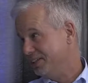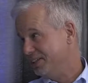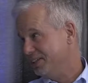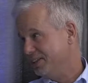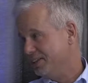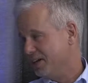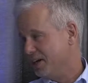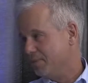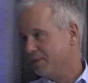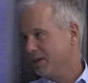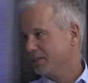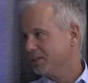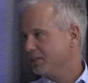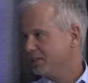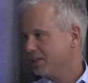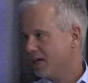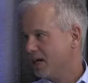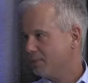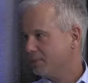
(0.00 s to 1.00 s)
Yeah, about
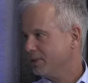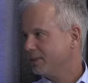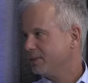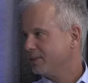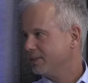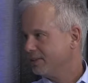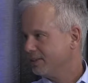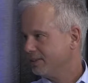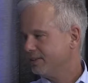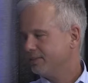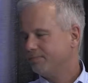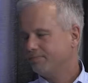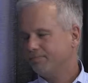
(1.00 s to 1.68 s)
the. He was topic. a great speaker.